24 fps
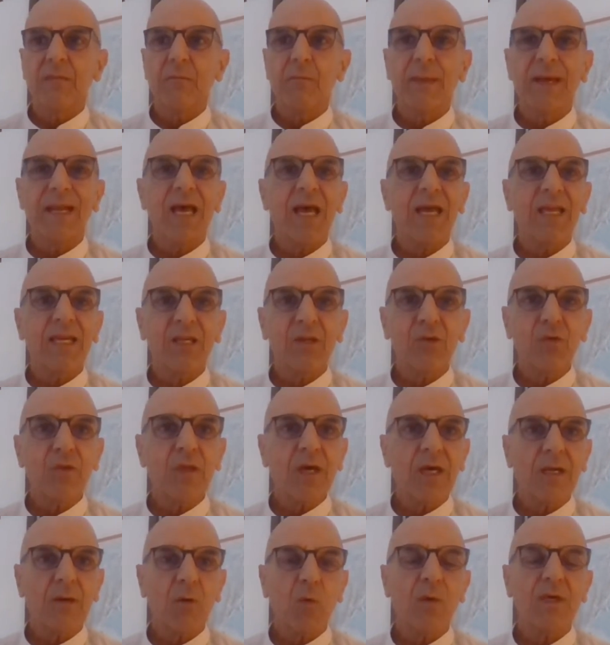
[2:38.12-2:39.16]
But I knew
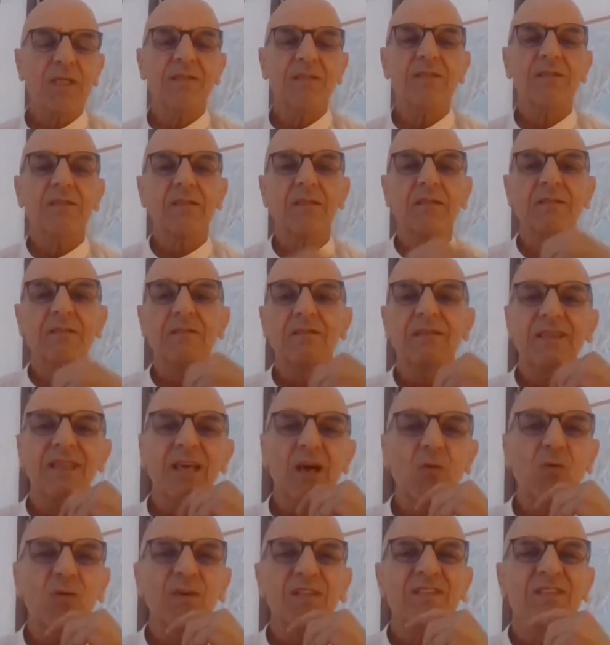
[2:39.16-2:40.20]
that was
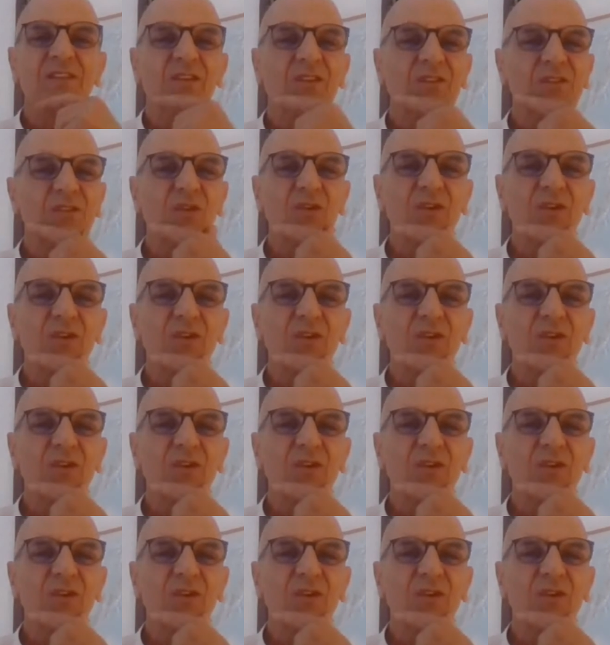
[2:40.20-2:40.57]
not